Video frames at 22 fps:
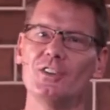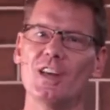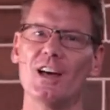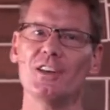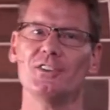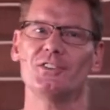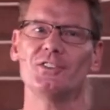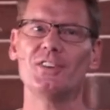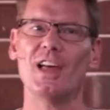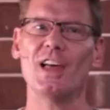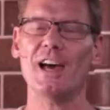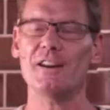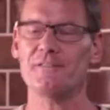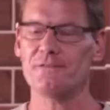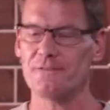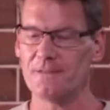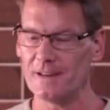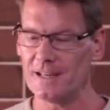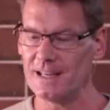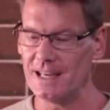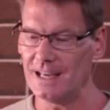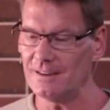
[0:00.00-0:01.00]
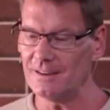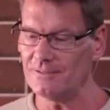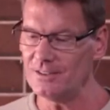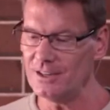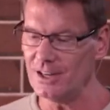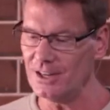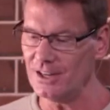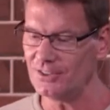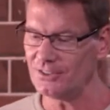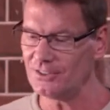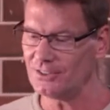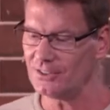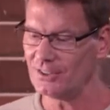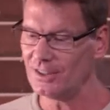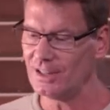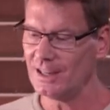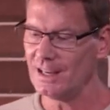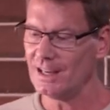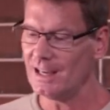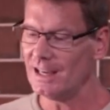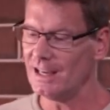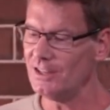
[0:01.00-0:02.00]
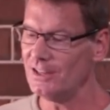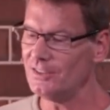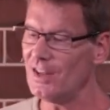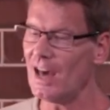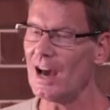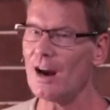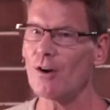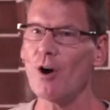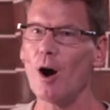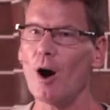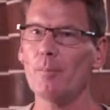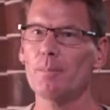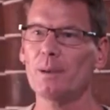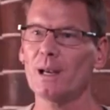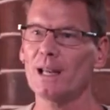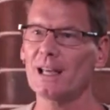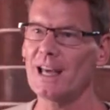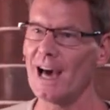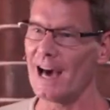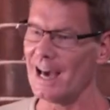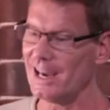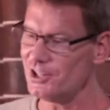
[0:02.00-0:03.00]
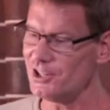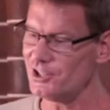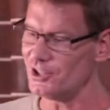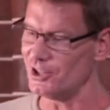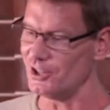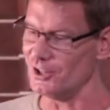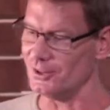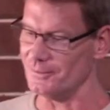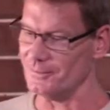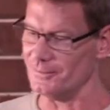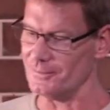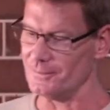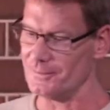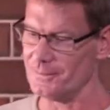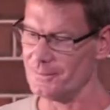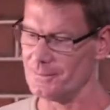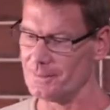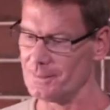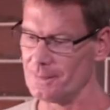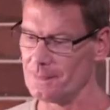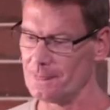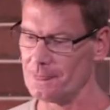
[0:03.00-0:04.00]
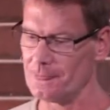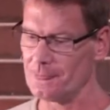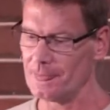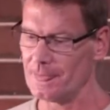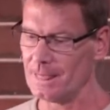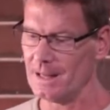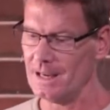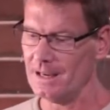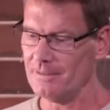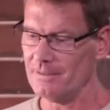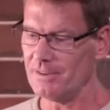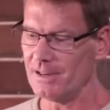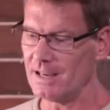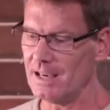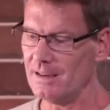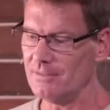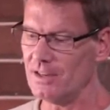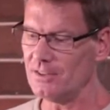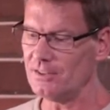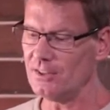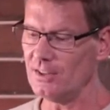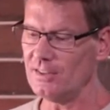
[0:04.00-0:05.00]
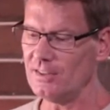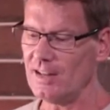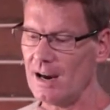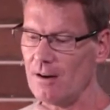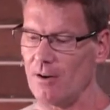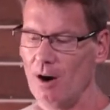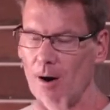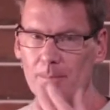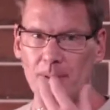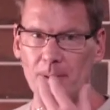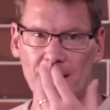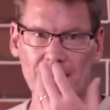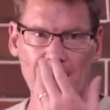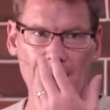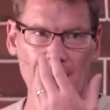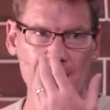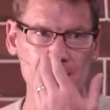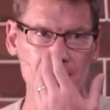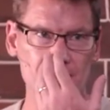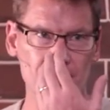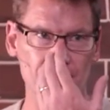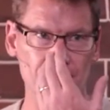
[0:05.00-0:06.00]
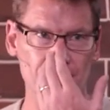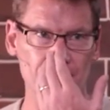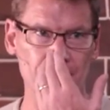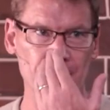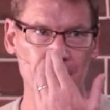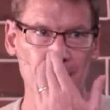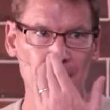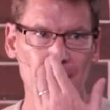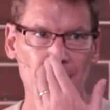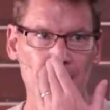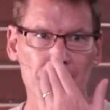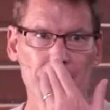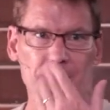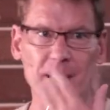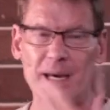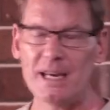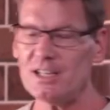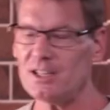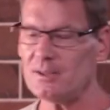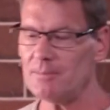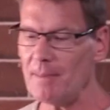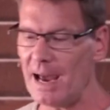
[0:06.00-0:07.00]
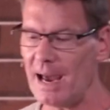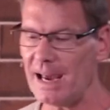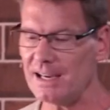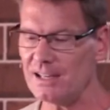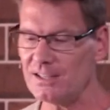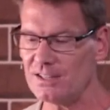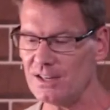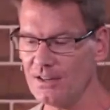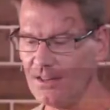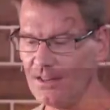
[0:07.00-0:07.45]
us that forgiveness is our obligation. Forgiveness is our obligation. Peacemakers are